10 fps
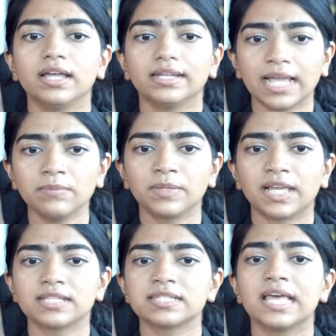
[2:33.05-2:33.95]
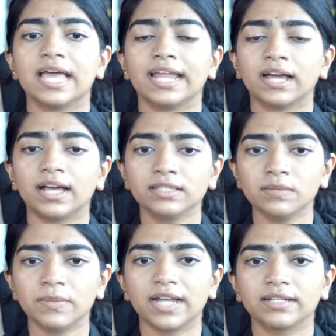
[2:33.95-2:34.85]
timelines, and other
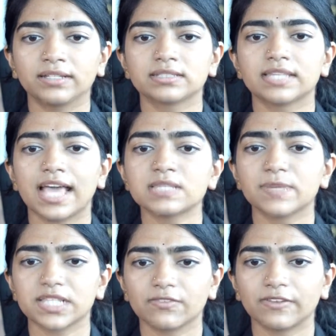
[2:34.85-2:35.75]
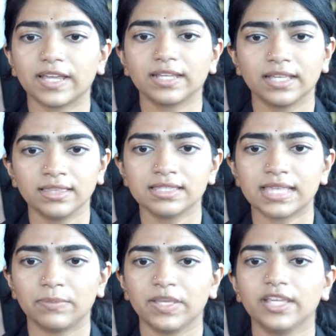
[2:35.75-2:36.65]
matters as specified in the
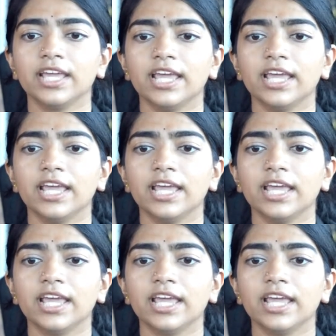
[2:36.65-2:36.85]
SEBI